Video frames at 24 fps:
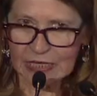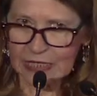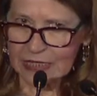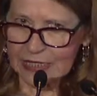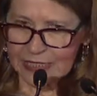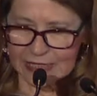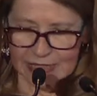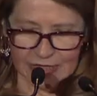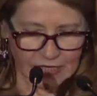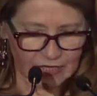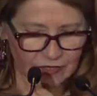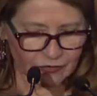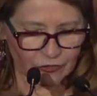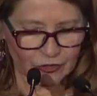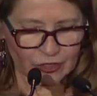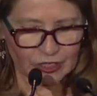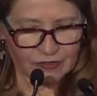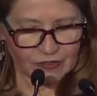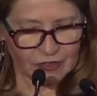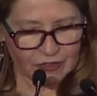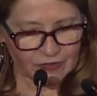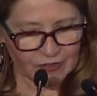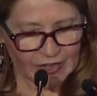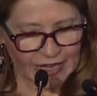Discovery
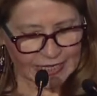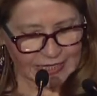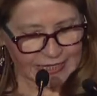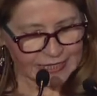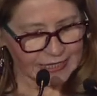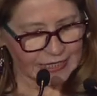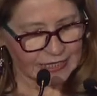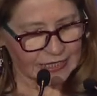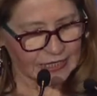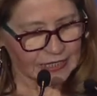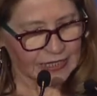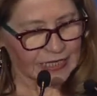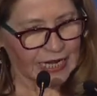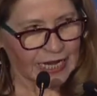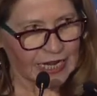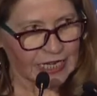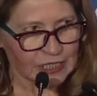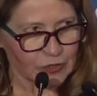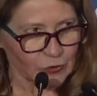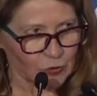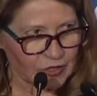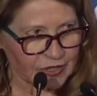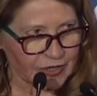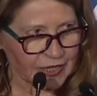of a vaccine,
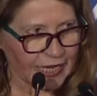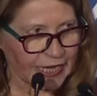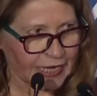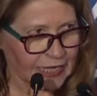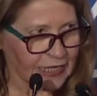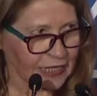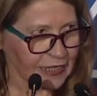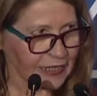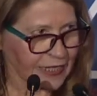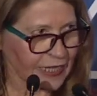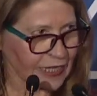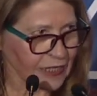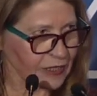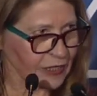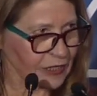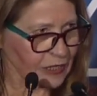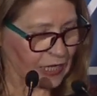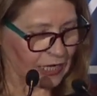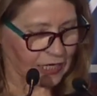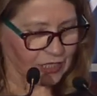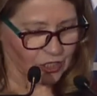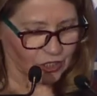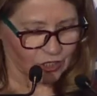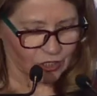as with any
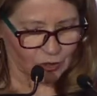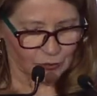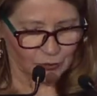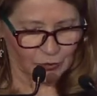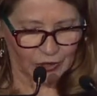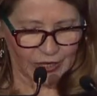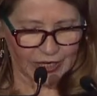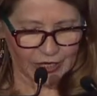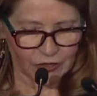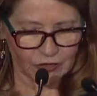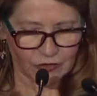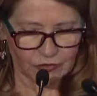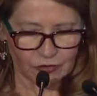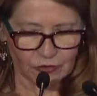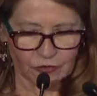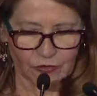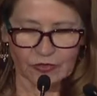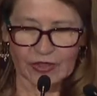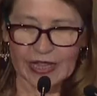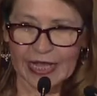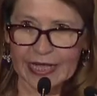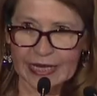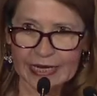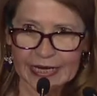technological breakthrough
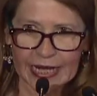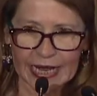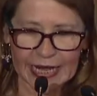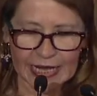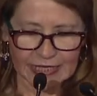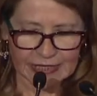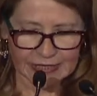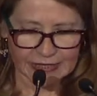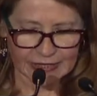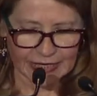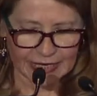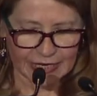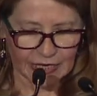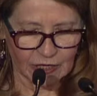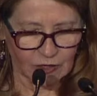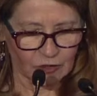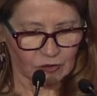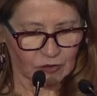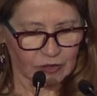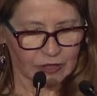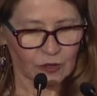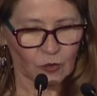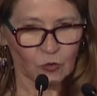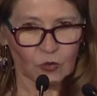then as
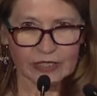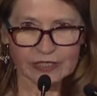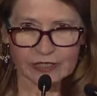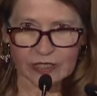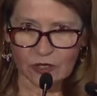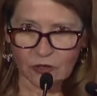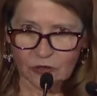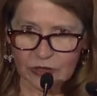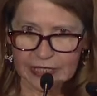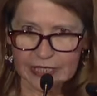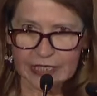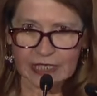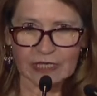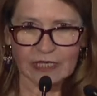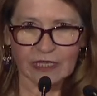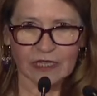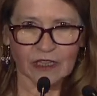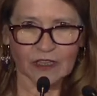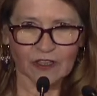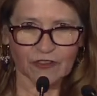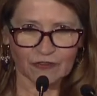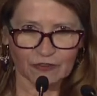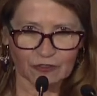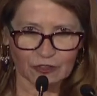now, was only
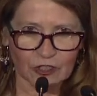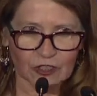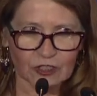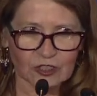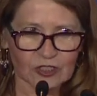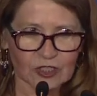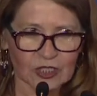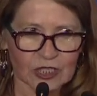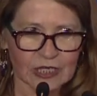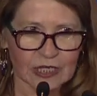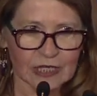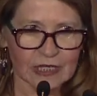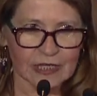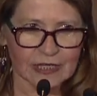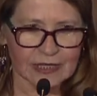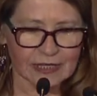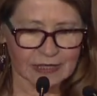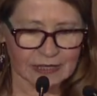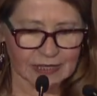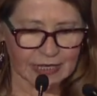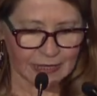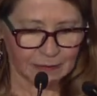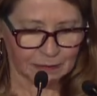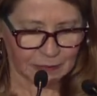the first
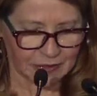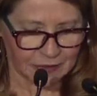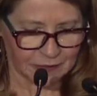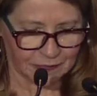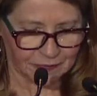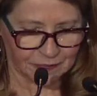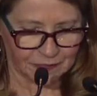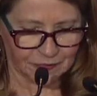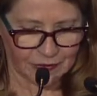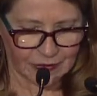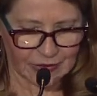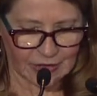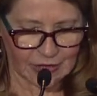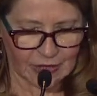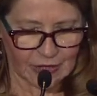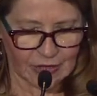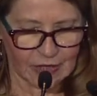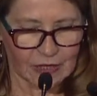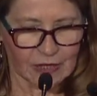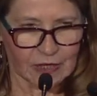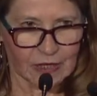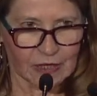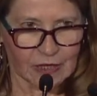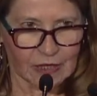step.
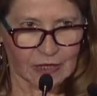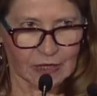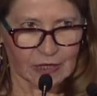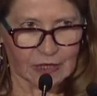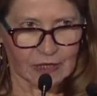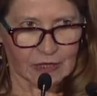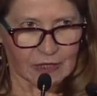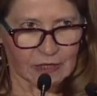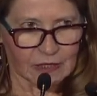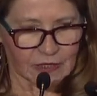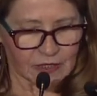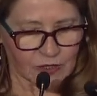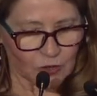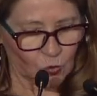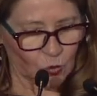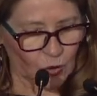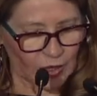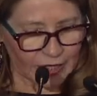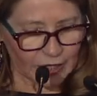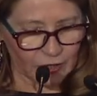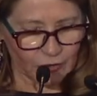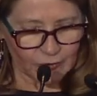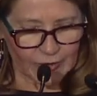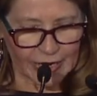So
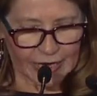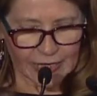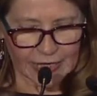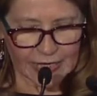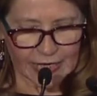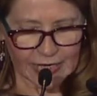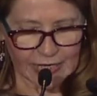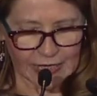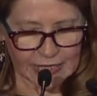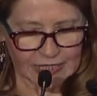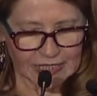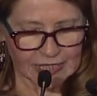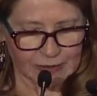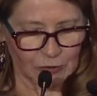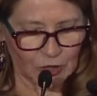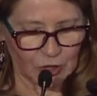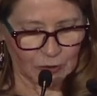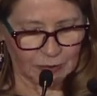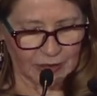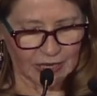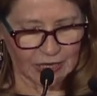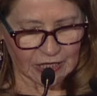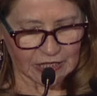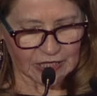while eradicating
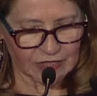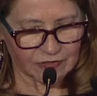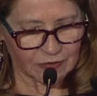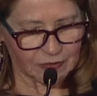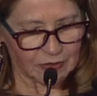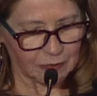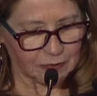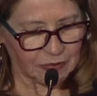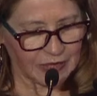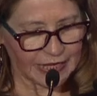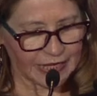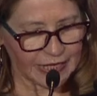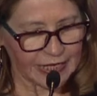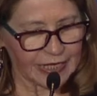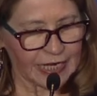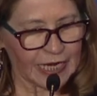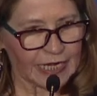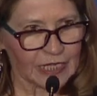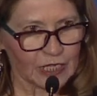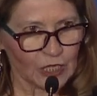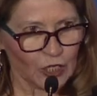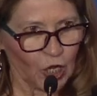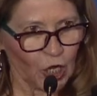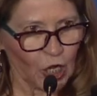smallpox from the planet
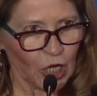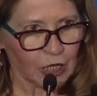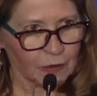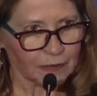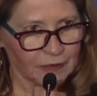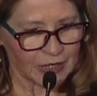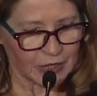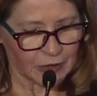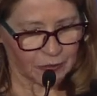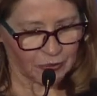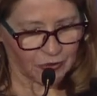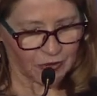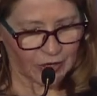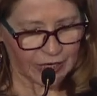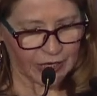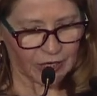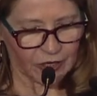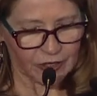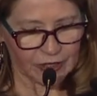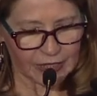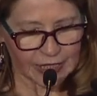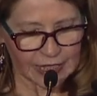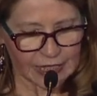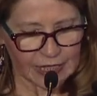had long been a
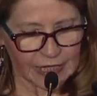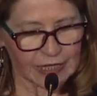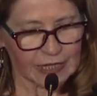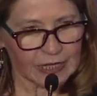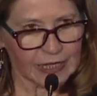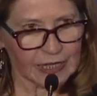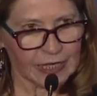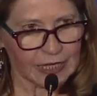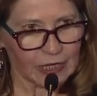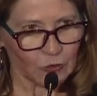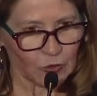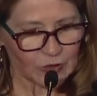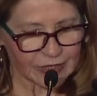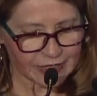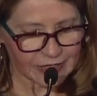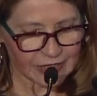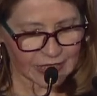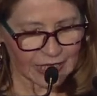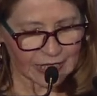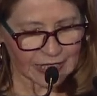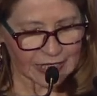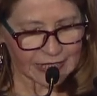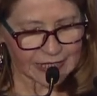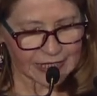priority, it was
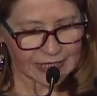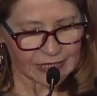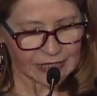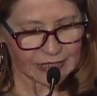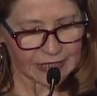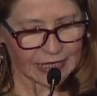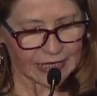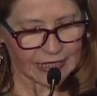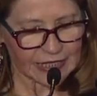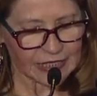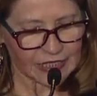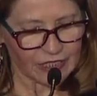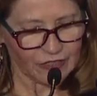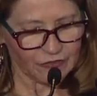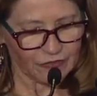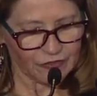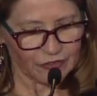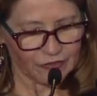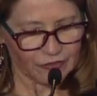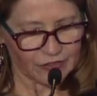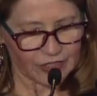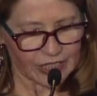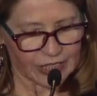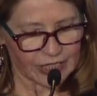not until
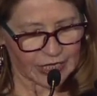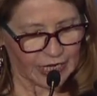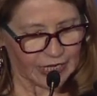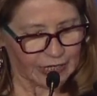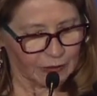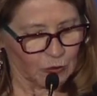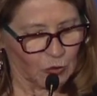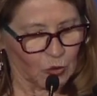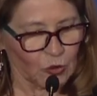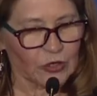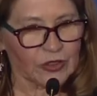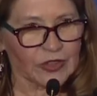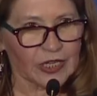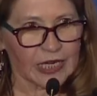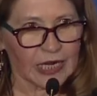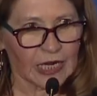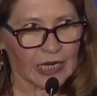1959, more than